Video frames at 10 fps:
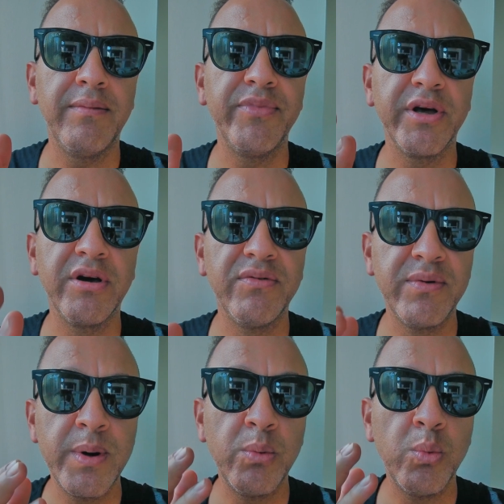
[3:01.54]
the
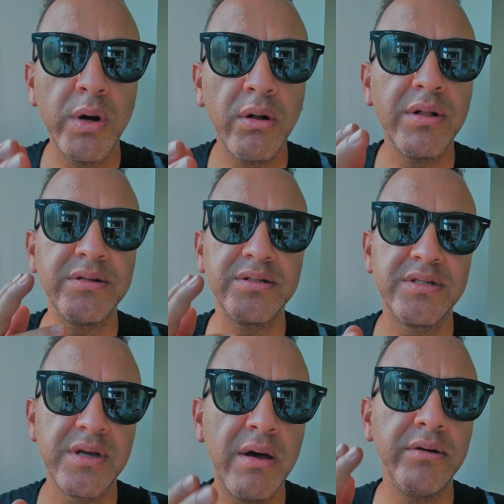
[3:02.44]
government will
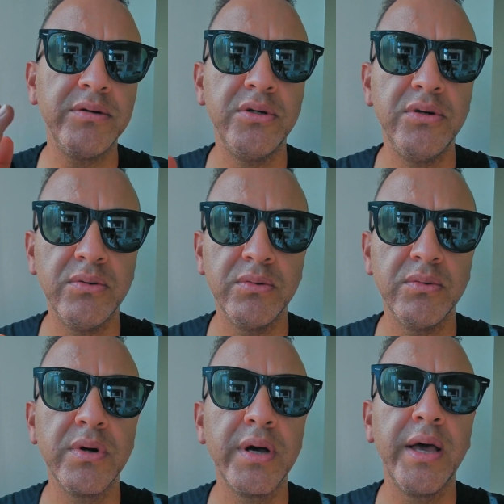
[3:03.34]
assign you
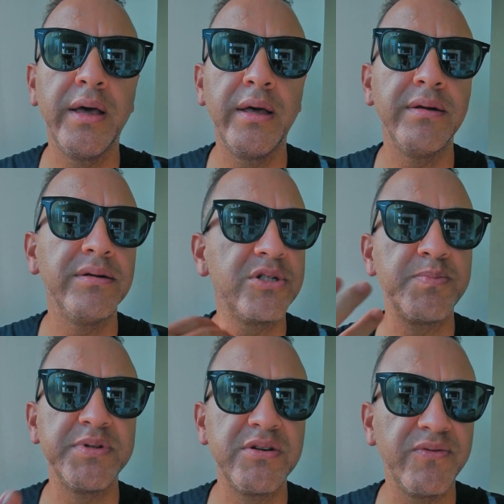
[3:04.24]
a
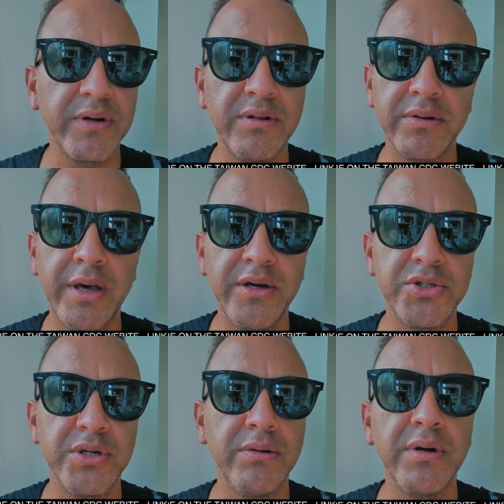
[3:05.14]
specific
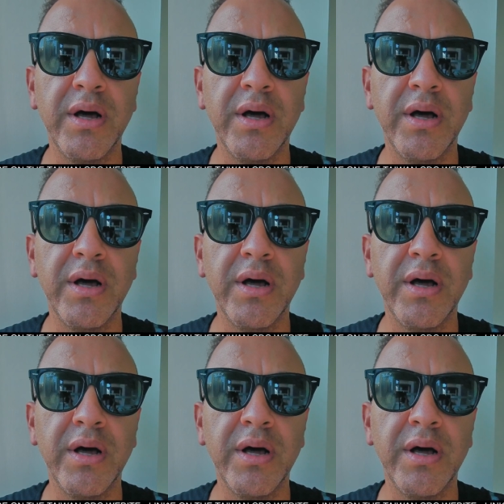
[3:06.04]
location.